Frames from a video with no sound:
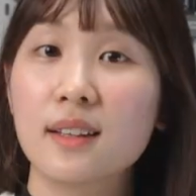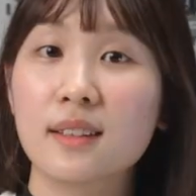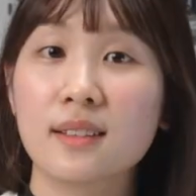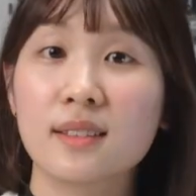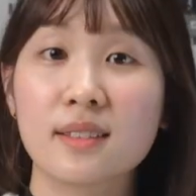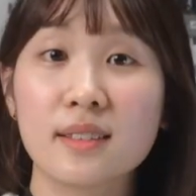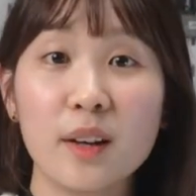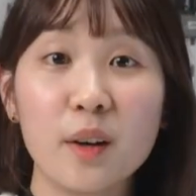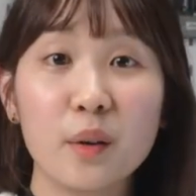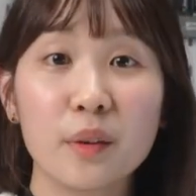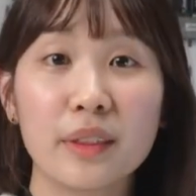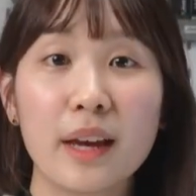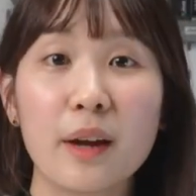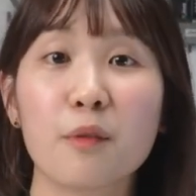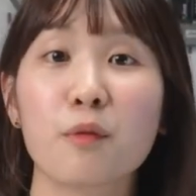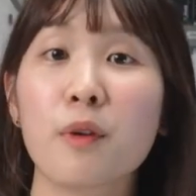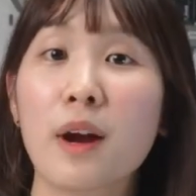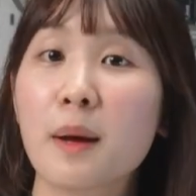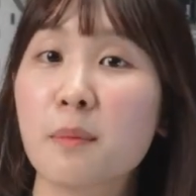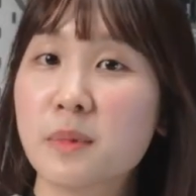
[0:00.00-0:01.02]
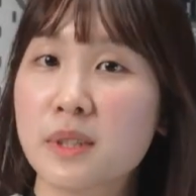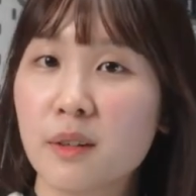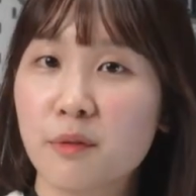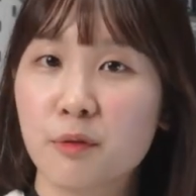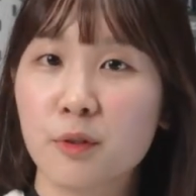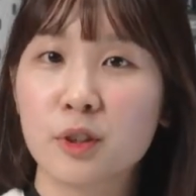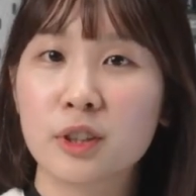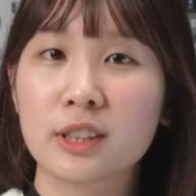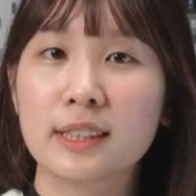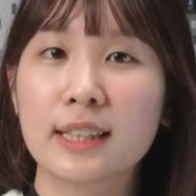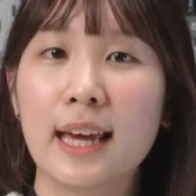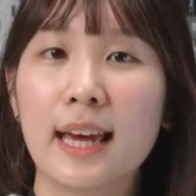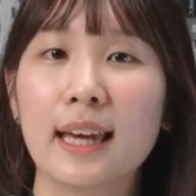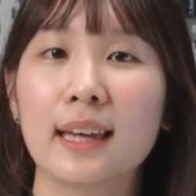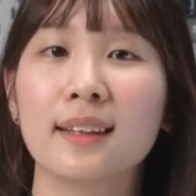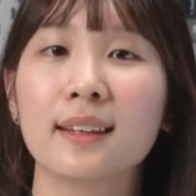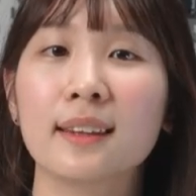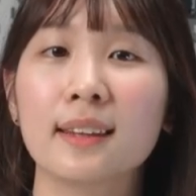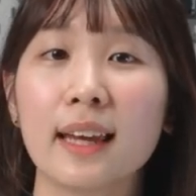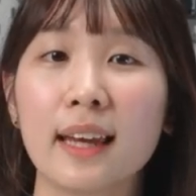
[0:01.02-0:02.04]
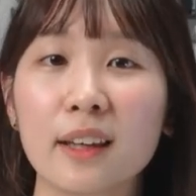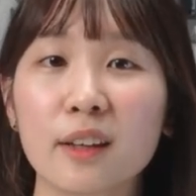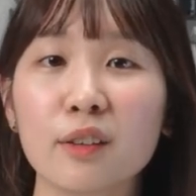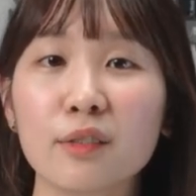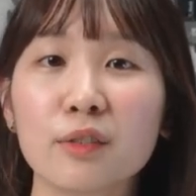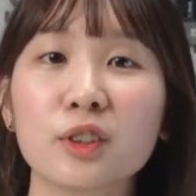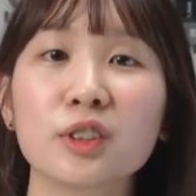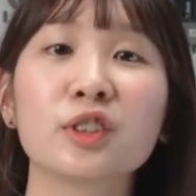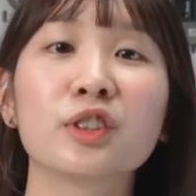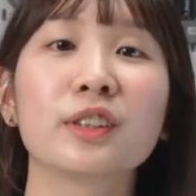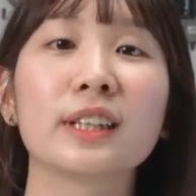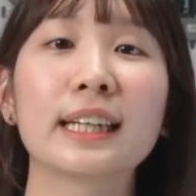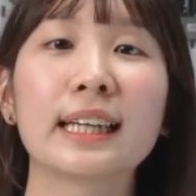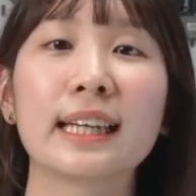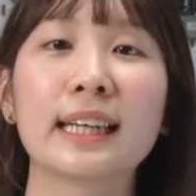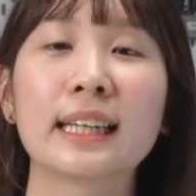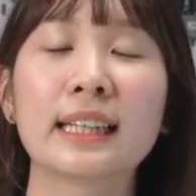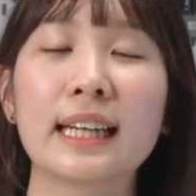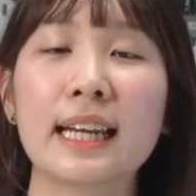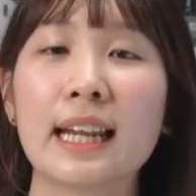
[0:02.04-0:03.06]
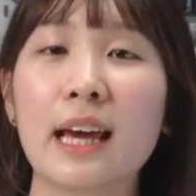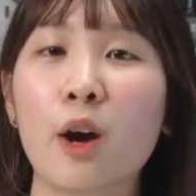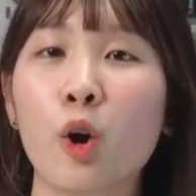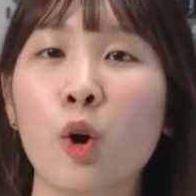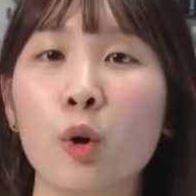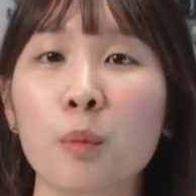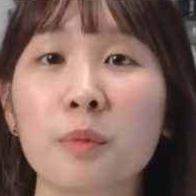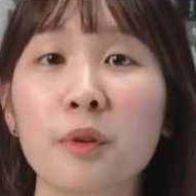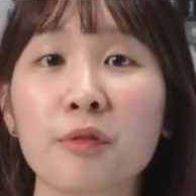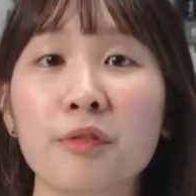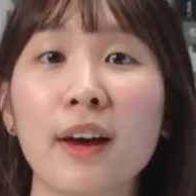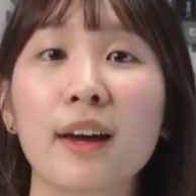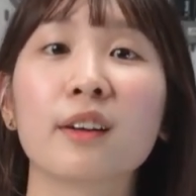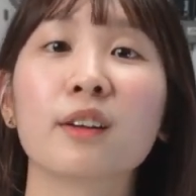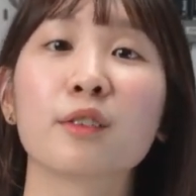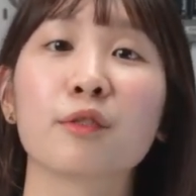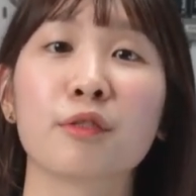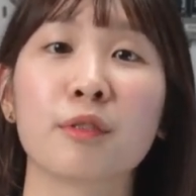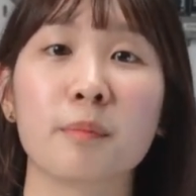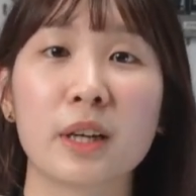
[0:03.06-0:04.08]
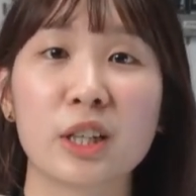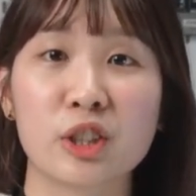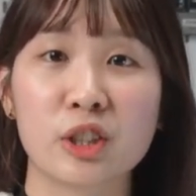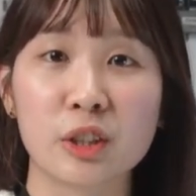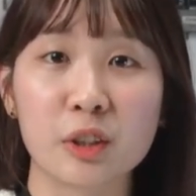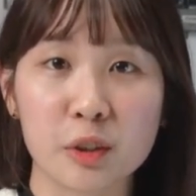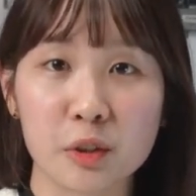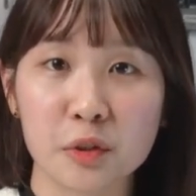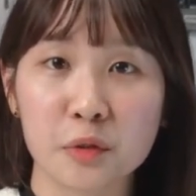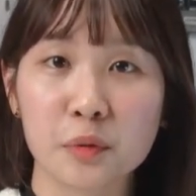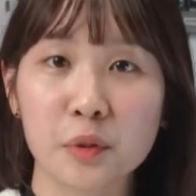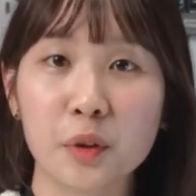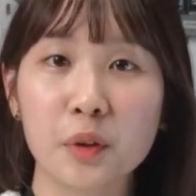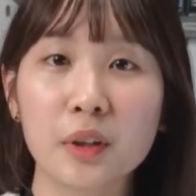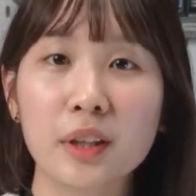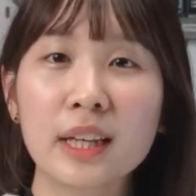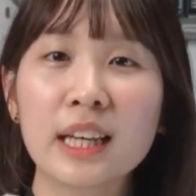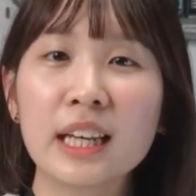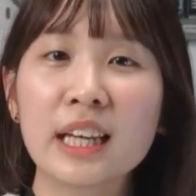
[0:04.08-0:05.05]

So that wraps up for today. Thank you for tuning in and I hope you found the information useful.